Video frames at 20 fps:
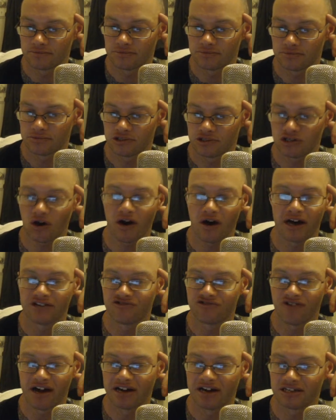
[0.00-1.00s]
start
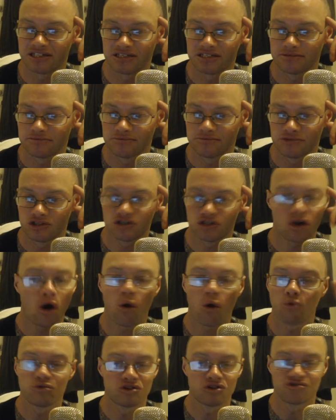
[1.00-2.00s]
Andreas. Just
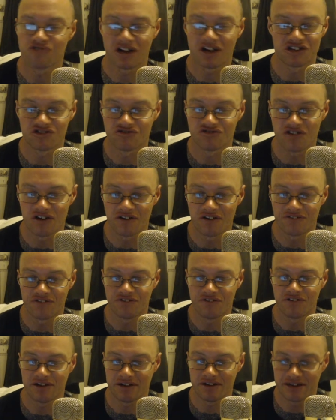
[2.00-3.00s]
hold the transfer. If
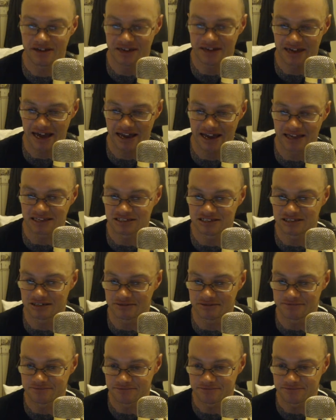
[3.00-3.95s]
you can get it to